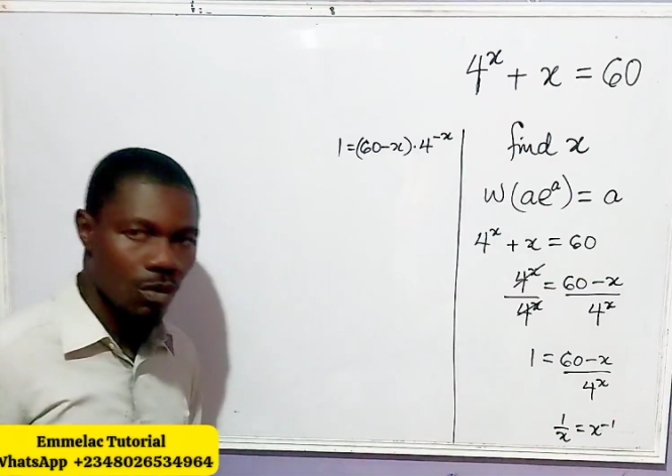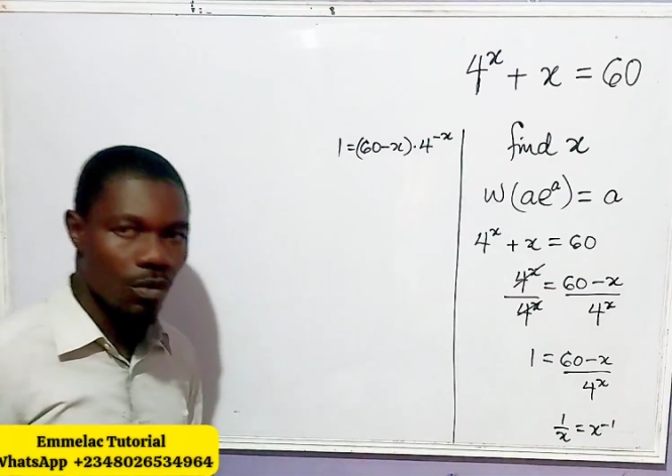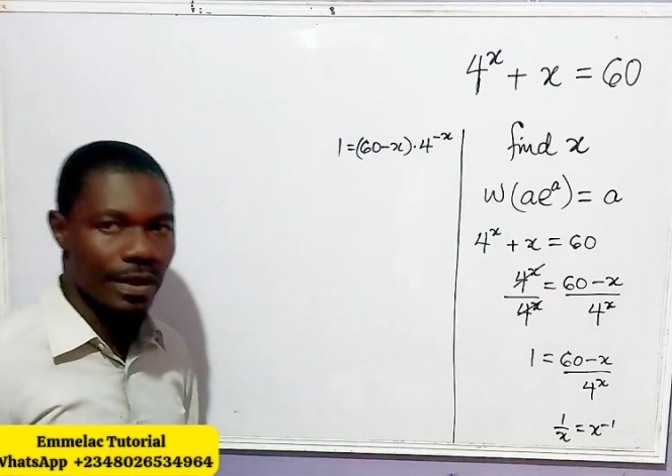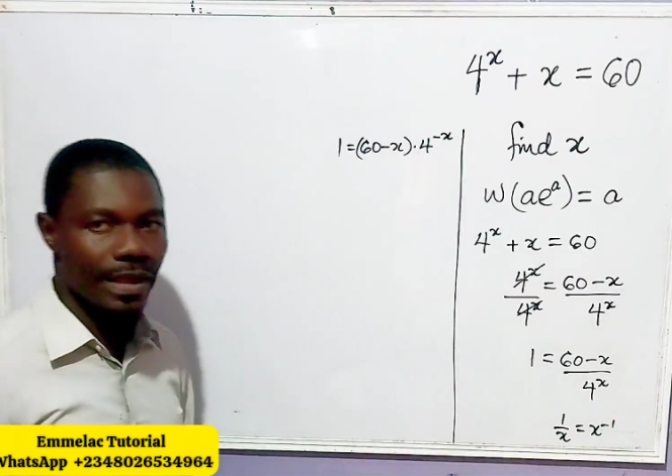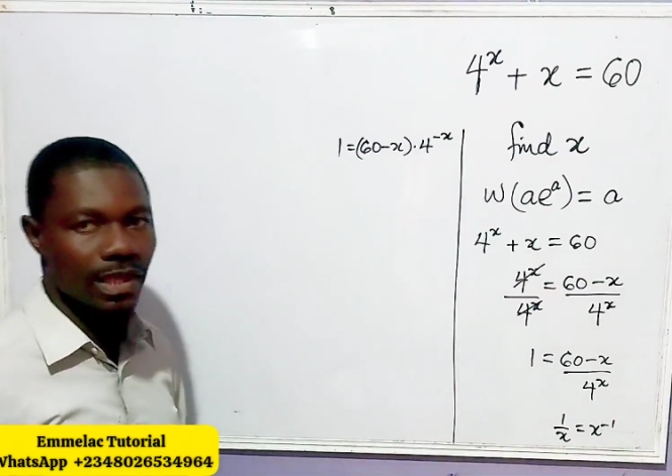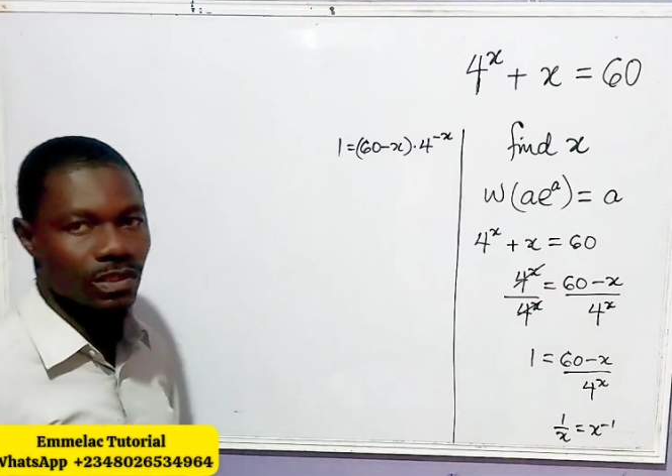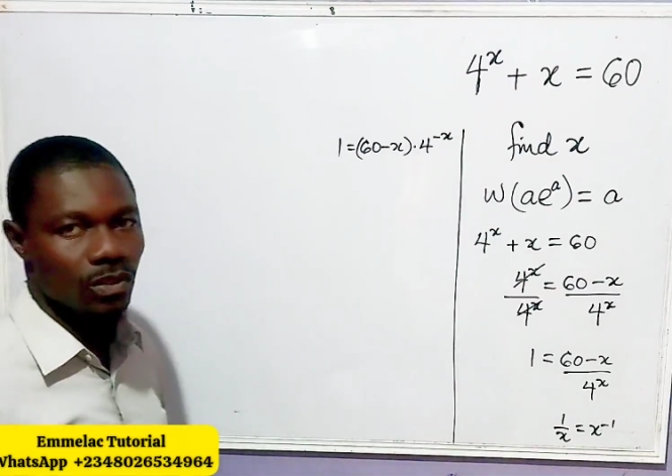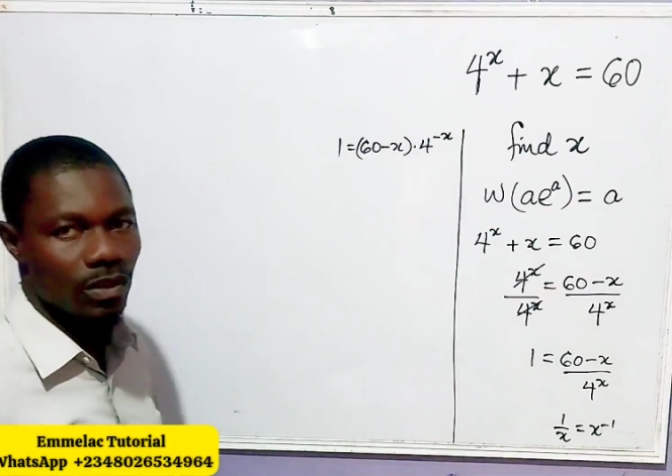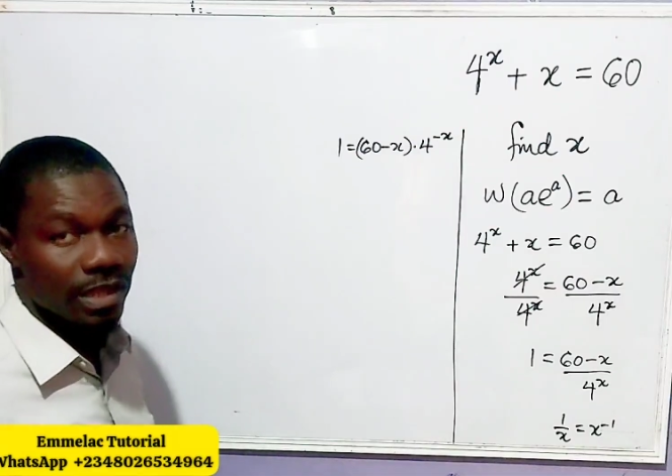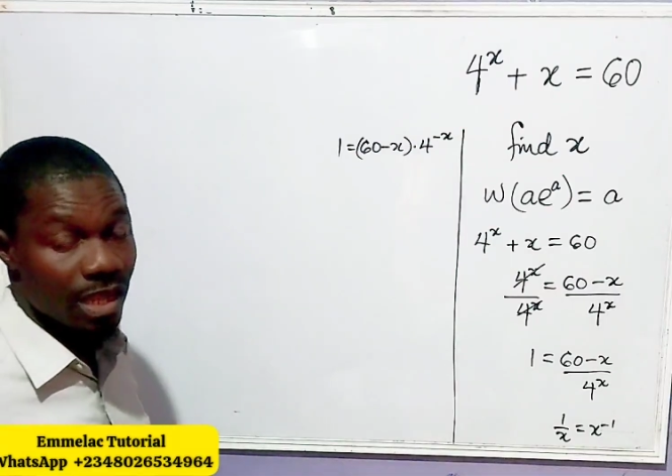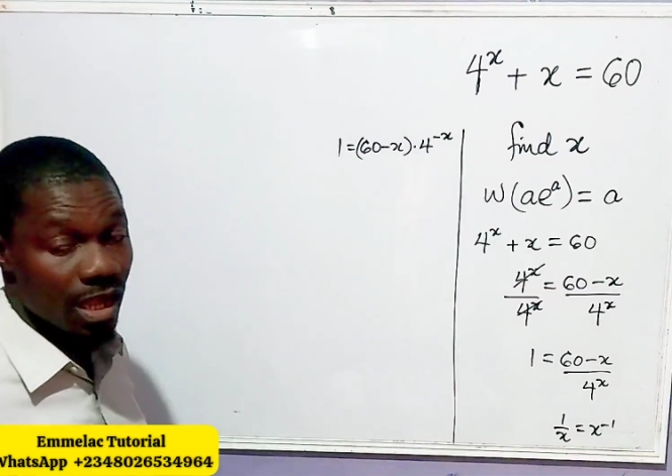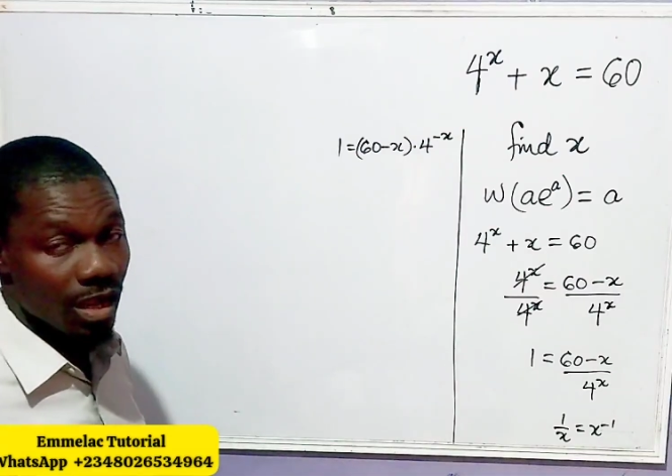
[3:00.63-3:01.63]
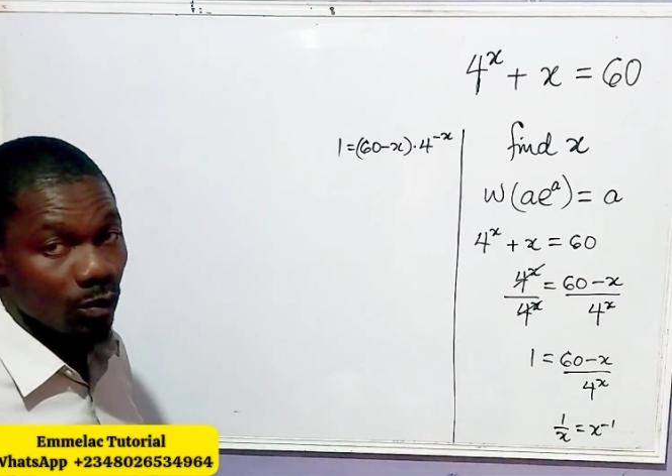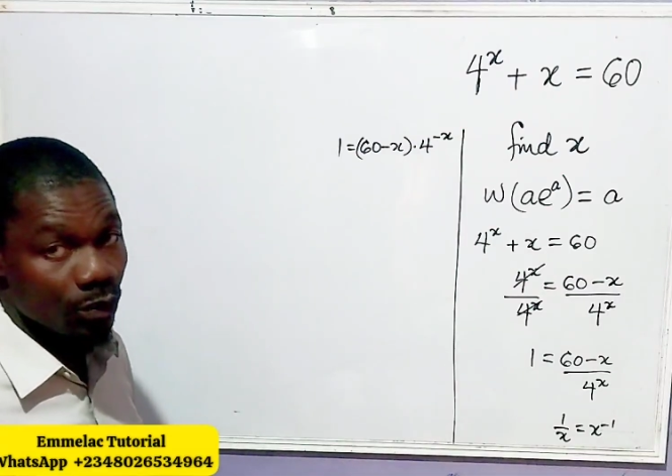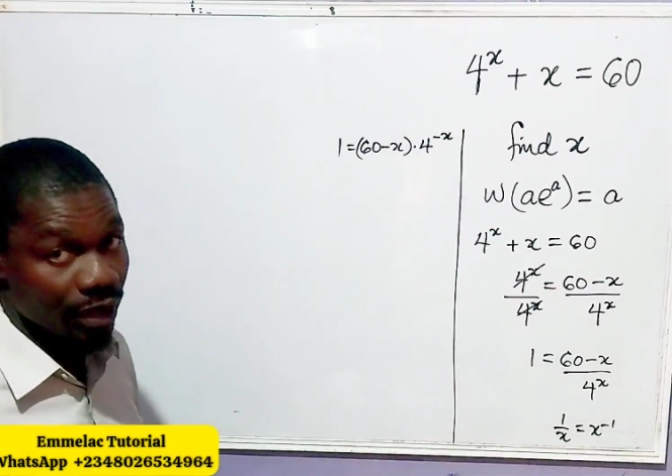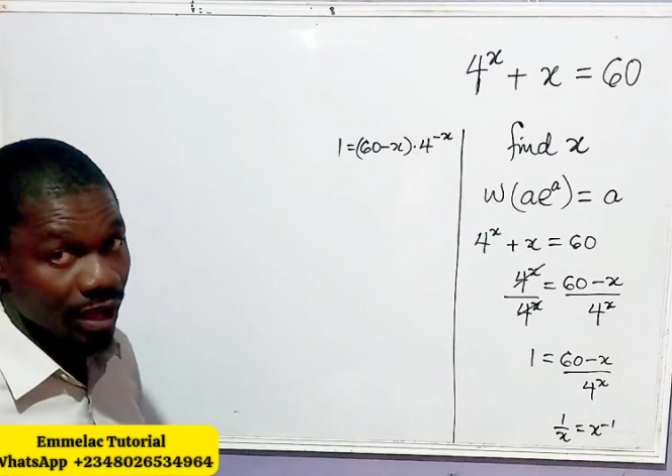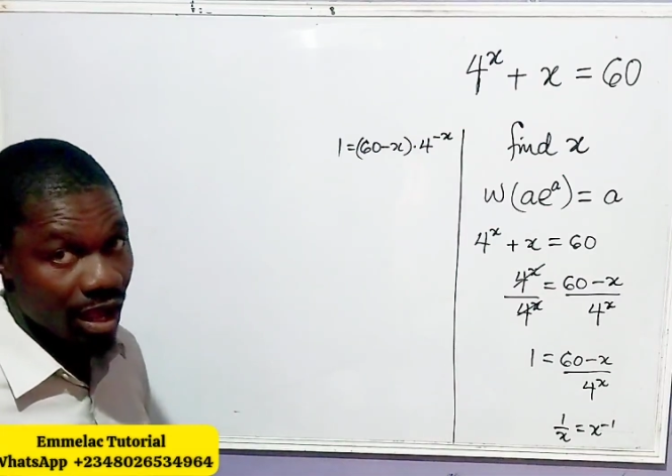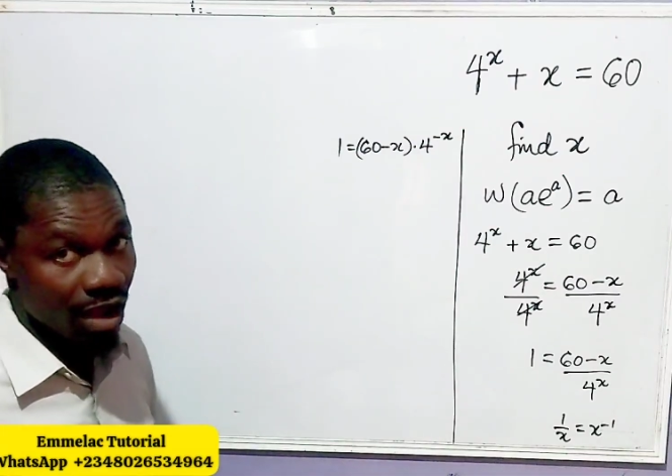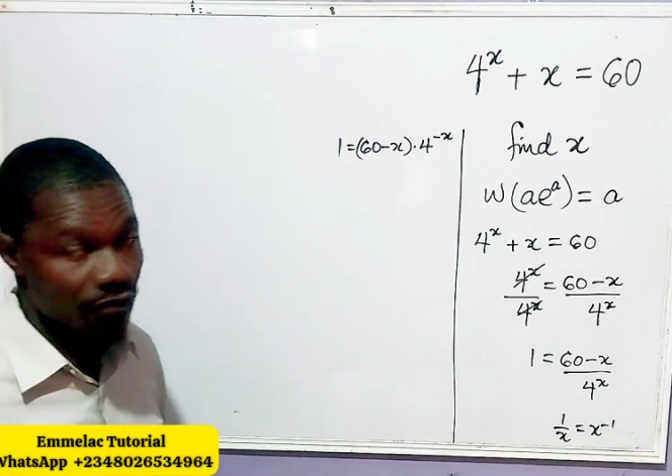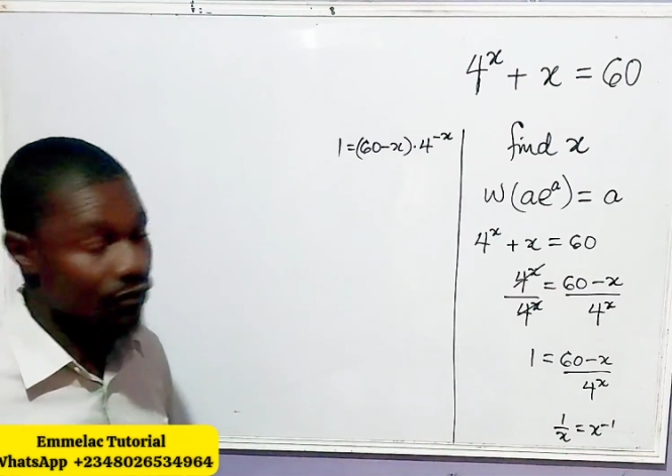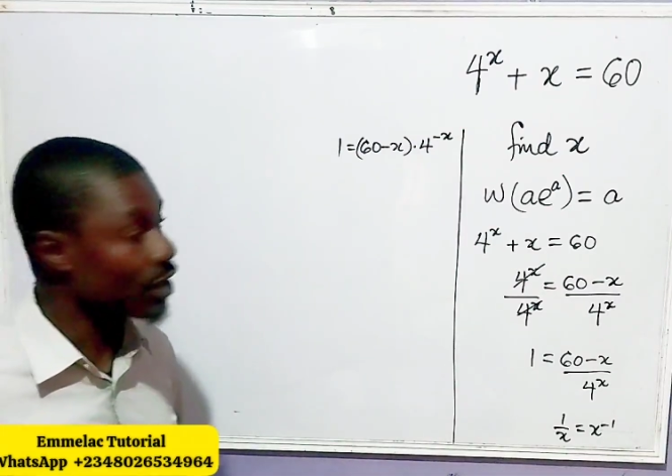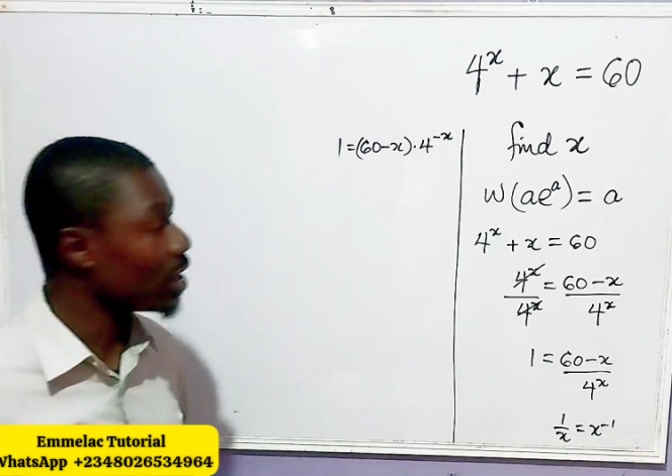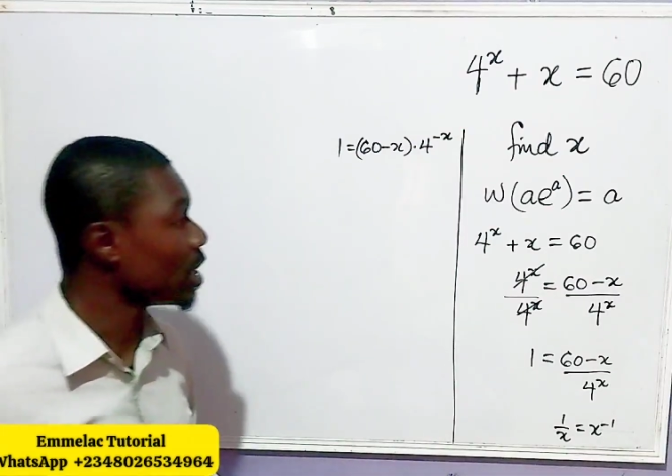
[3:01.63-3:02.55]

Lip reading: Okay, so here we have,